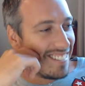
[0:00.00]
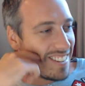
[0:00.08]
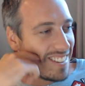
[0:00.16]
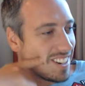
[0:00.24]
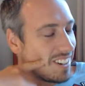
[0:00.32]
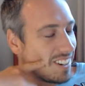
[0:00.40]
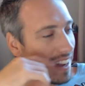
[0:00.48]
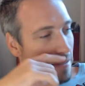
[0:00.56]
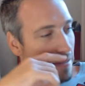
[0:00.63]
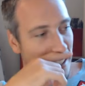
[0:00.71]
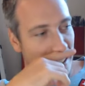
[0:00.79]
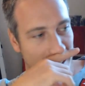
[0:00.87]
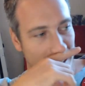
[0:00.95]
so, I
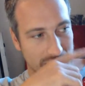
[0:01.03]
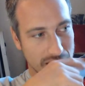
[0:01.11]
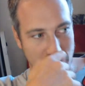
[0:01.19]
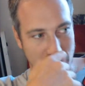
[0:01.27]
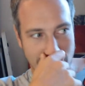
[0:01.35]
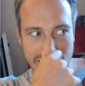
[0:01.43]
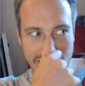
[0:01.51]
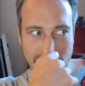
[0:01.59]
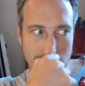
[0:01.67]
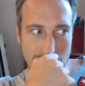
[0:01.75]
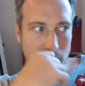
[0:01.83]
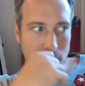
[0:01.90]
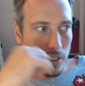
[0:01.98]
mean, I
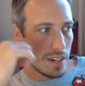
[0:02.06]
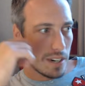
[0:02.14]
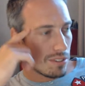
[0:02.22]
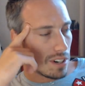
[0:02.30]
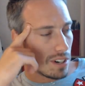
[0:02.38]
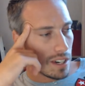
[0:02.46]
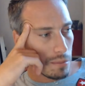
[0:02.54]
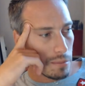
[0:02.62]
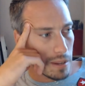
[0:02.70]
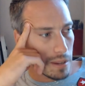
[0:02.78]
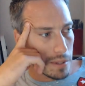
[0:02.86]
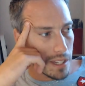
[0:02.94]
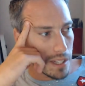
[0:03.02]
only tried it for a little
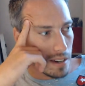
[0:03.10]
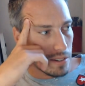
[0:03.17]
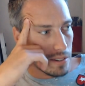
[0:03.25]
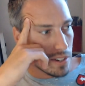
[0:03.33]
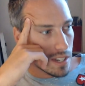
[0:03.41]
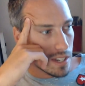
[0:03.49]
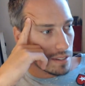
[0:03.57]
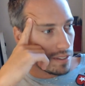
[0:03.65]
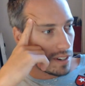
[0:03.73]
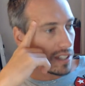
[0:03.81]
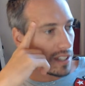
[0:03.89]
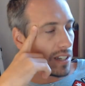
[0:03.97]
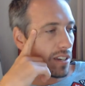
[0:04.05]
bit, but then I was just like,
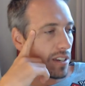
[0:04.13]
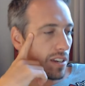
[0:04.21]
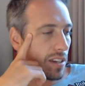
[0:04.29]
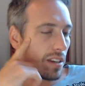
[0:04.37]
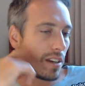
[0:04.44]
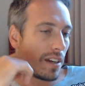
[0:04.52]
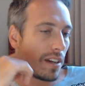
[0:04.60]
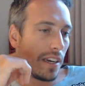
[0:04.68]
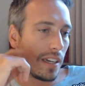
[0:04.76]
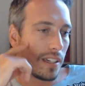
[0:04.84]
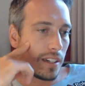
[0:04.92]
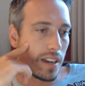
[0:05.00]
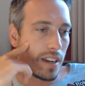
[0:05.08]
fuck this. And I
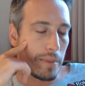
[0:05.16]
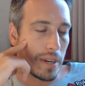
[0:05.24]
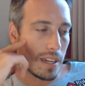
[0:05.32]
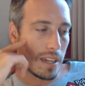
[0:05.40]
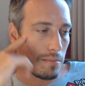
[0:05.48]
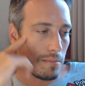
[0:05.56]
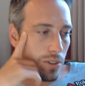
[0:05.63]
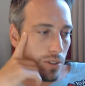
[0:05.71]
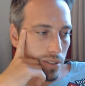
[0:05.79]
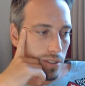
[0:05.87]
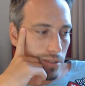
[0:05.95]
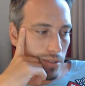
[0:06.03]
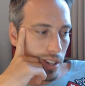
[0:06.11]
did most
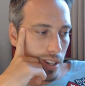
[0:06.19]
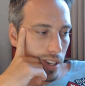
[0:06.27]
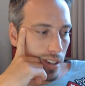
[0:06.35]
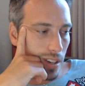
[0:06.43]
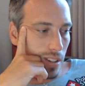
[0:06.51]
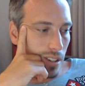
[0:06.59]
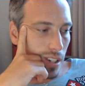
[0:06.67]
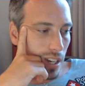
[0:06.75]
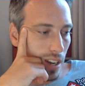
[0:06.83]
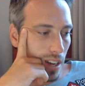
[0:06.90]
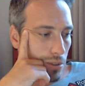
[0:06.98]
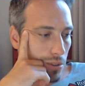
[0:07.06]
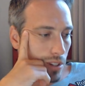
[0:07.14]
of, like
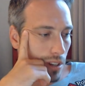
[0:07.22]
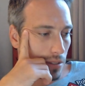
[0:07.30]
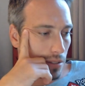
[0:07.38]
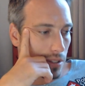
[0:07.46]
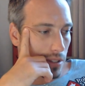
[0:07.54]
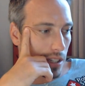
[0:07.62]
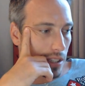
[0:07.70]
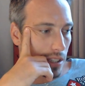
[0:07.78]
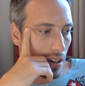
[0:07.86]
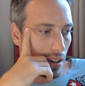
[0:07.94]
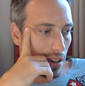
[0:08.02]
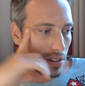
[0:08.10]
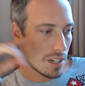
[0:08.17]
almost all of the
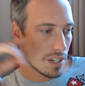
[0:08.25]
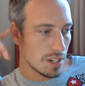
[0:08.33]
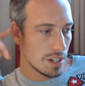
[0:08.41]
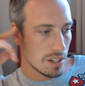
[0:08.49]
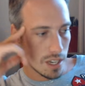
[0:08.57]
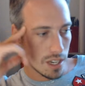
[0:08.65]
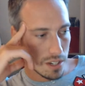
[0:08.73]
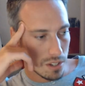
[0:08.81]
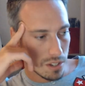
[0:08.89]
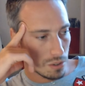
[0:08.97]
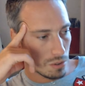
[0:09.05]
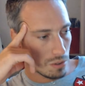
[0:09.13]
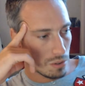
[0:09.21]
long sessions I just
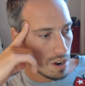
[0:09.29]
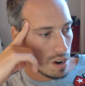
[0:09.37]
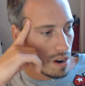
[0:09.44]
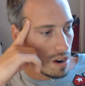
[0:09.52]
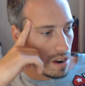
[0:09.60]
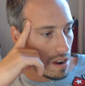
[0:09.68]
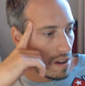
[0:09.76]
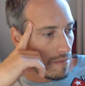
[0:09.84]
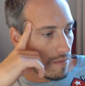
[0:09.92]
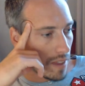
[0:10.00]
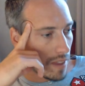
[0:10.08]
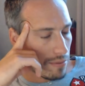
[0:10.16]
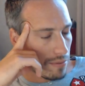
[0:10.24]
do.
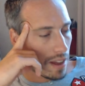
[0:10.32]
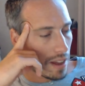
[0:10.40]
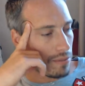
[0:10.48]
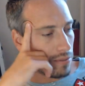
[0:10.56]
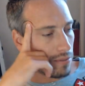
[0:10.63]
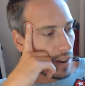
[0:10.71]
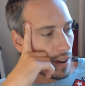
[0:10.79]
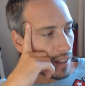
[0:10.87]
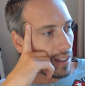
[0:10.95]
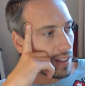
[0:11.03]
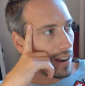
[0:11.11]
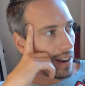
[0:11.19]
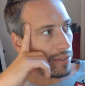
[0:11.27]
I
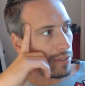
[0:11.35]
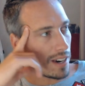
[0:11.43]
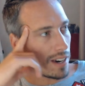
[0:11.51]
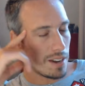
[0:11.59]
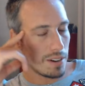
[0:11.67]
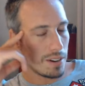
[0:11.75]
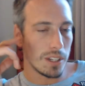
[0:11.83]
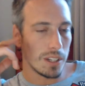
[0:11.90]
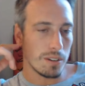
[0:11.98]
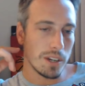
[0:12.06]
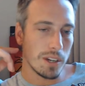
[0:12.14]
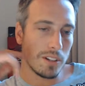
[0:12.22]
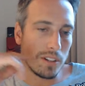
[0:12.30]
thought I figured out a really
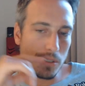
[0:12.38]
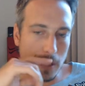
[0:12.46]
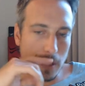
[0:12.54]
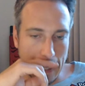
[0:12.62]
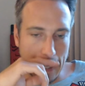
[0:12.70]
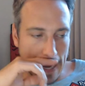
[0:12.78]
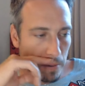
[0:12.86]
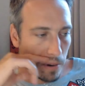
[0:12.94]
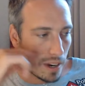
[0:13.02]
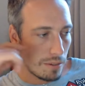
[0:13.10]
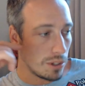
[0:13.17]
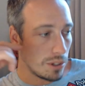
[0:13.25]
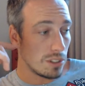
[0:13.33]
good way to do it. Like I
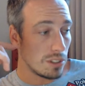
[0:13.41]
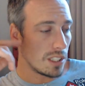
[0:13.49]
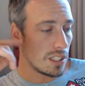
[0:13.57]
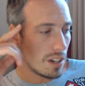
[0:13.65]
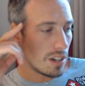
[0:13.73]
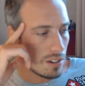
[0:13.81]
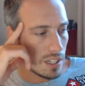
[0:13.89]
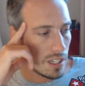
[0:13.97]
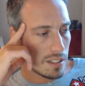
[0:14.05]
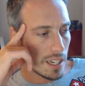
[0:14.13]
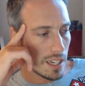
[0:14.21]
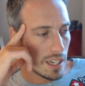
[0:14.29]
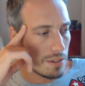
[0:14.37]
wouldn't use any drugs or
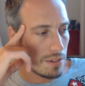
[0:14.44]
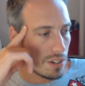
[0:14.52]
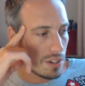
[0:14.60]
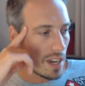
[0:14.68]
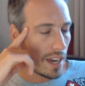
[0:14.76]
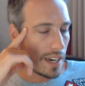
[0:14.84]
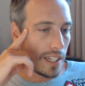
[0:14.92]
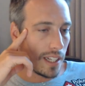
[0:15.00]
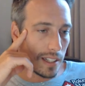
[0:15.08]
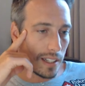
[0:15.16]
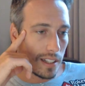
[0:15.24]
anything. I would just not eat.